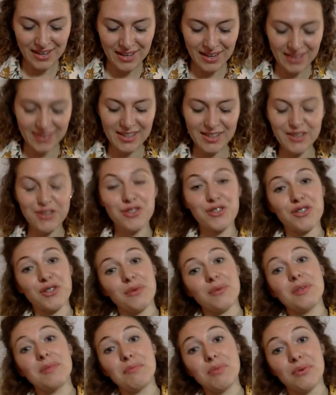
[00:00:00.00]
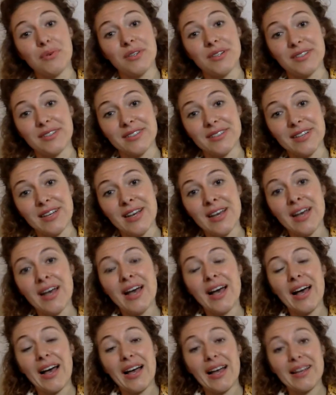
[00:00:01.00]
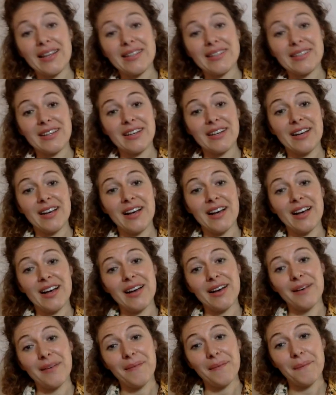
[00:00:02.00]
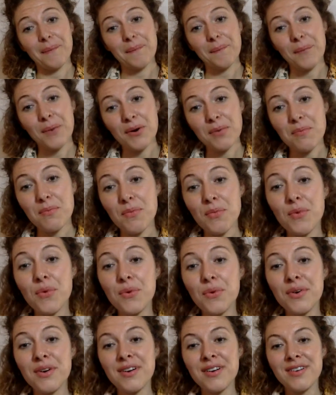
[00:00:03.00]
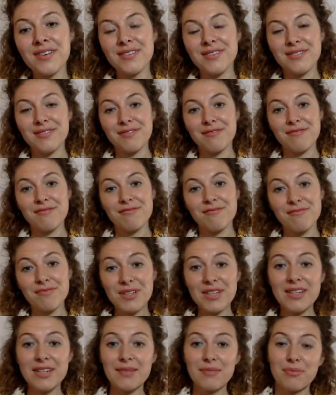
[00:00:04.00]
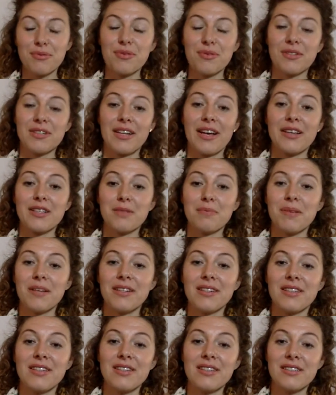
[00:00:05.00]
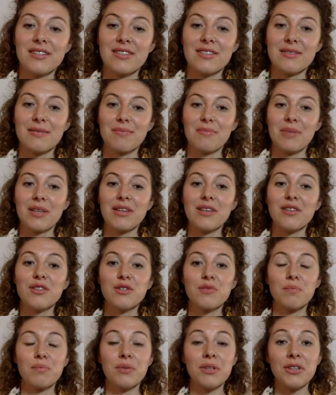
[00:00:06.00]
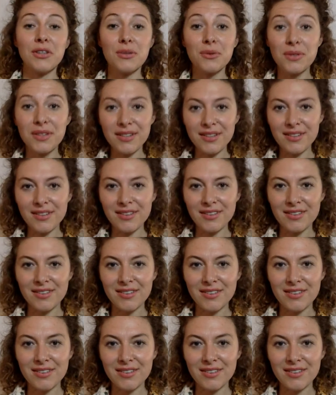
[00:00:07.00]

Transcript: And that is so important. And one more really important aspect is because beauty